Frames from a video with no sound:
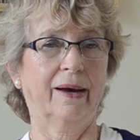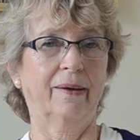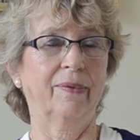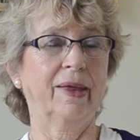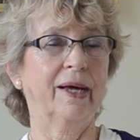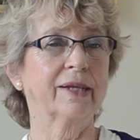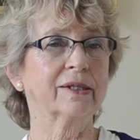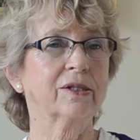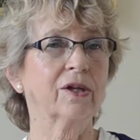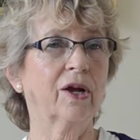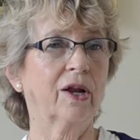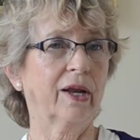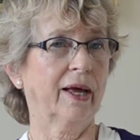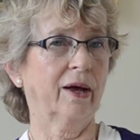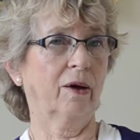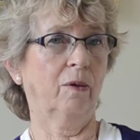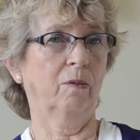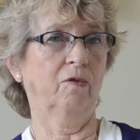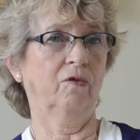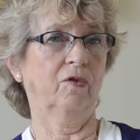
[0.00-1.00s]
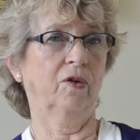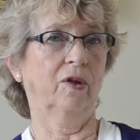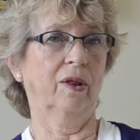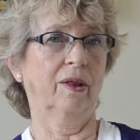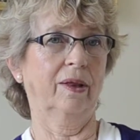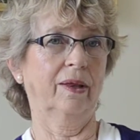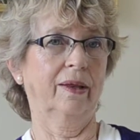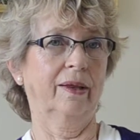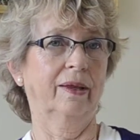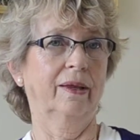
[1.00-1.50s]
That's not helpful.
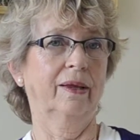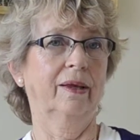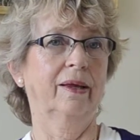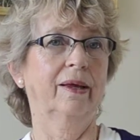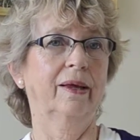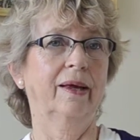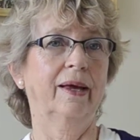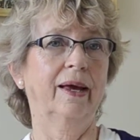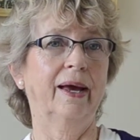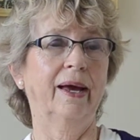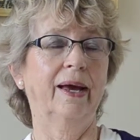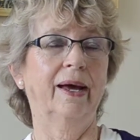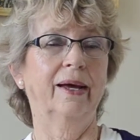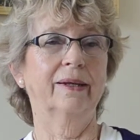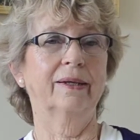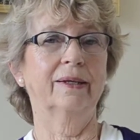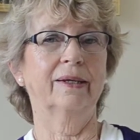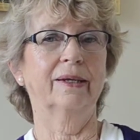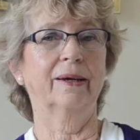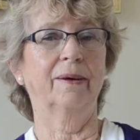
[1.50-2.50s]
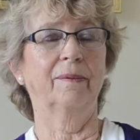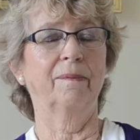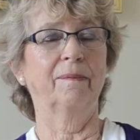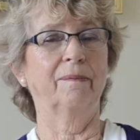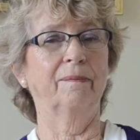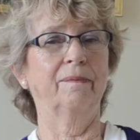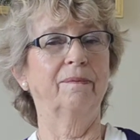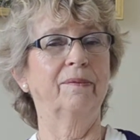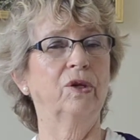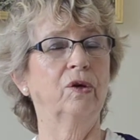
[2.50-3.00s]
And
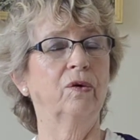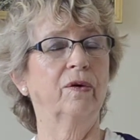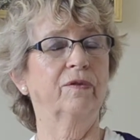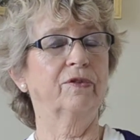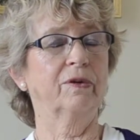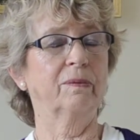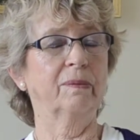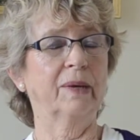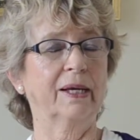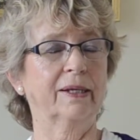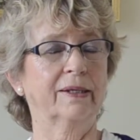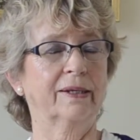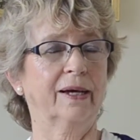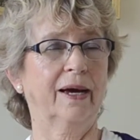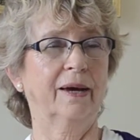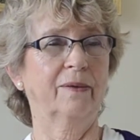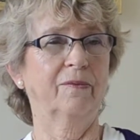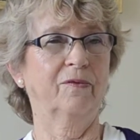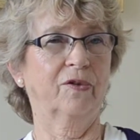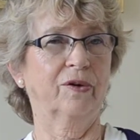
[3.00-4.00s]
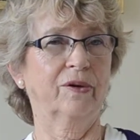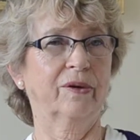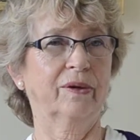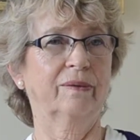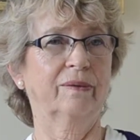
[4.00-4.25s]
you have to make time for